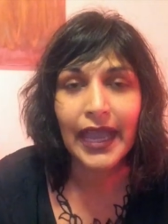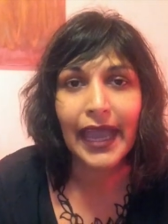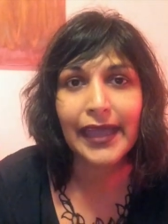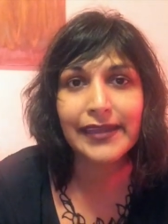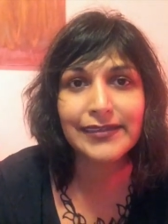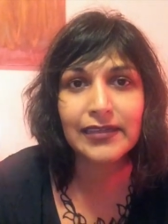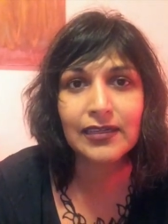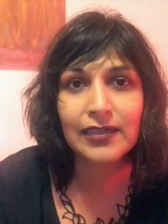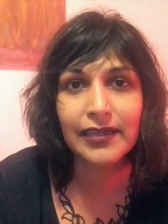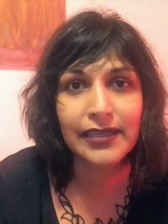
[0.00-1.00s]
And
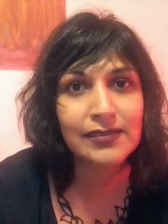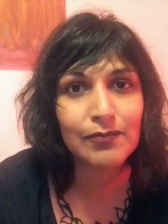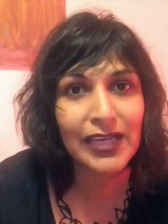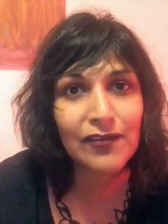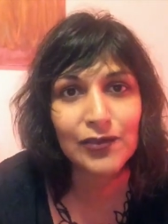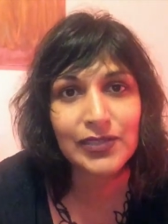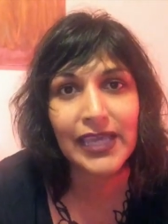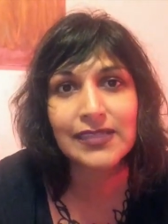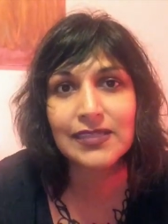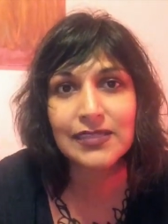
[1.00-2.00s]
uh, in many of those
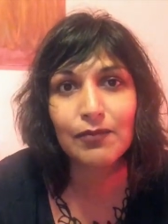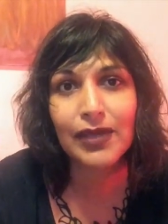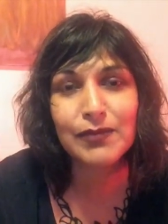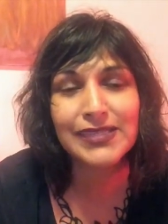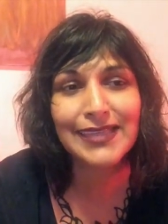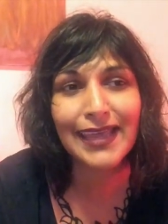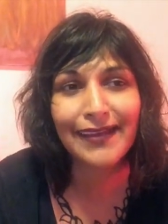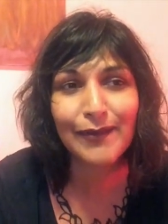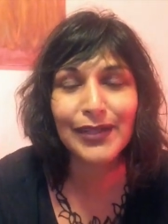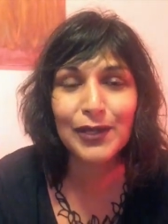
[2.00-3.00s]
cases, it might be
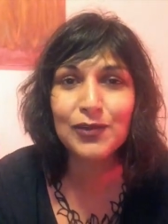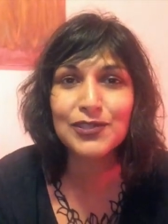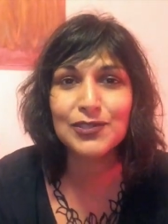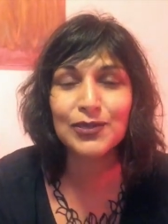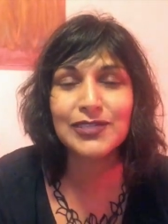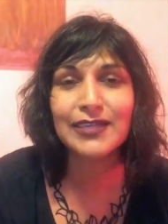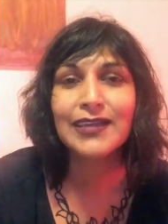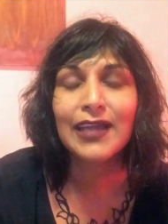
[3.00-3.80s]
saying, well, go to a doctor.